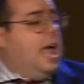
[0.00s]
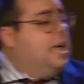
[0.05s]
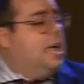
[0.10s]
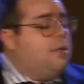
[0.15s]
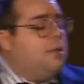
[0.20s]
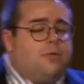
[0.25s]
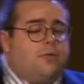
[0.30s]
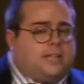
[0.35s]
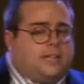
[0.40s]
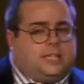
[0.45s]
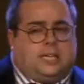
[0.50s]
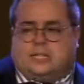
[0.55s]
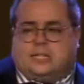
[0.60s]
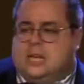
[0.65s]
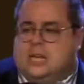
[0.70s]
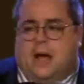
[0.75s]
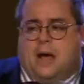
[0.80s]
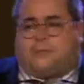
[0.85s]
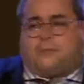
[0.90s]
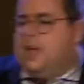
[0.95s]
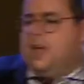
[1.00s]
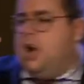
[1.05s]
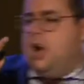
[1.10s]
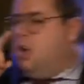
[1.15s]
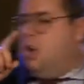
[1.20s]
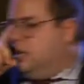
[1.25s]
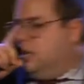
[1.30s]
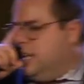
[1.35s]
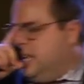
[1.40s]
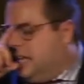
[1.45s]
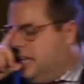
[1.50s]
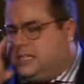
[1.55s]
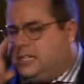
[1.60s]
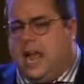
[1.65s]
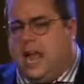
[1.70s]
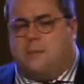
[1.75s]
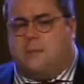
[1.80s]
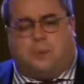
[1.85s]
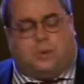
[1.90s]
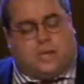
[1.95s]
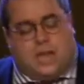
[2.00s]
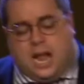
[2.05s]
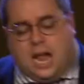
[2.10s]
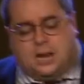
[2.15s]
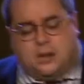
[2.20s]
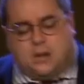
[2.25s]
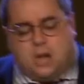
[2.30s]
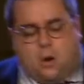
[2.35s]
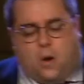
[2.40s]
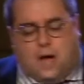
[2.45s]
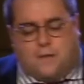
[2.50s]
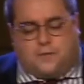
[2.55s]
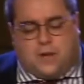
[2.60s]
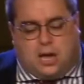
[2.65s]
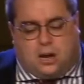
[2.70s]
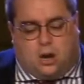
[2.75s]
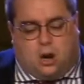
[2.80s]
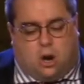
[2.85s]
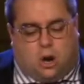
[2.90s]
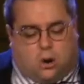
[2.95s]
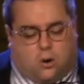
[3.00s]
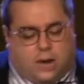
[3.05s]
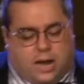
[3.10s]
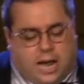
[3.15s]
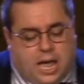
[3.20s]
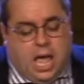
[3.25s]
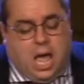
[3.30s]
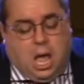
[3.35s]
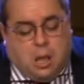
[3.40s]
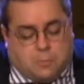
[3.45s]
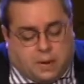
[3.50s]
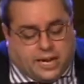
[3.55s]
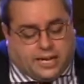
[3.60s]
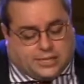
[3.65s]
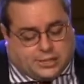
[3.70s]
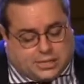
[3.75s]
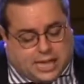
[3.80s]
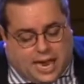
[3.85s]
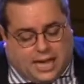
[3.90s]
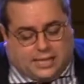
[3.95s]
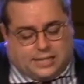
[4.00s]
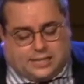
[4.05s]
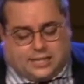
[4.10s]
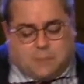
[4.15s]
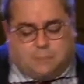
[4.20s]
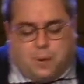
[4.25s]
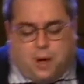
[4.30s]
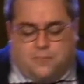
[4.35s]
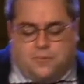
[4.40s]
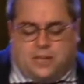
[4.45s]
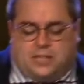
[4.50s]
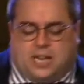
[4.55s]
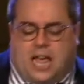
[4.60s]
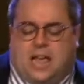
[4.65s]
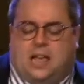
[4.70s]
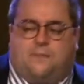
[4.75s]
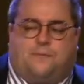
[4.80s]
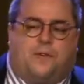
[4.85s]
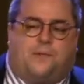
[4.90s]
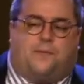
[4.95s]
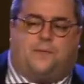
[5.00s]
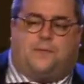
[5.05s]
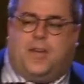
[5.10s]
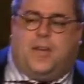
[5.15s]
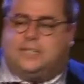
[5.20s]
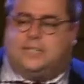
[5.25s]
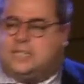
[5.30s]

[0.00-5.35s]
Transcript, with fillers: This is not the only example, and I know I've got to hurry, but he stands up on the day of the feast,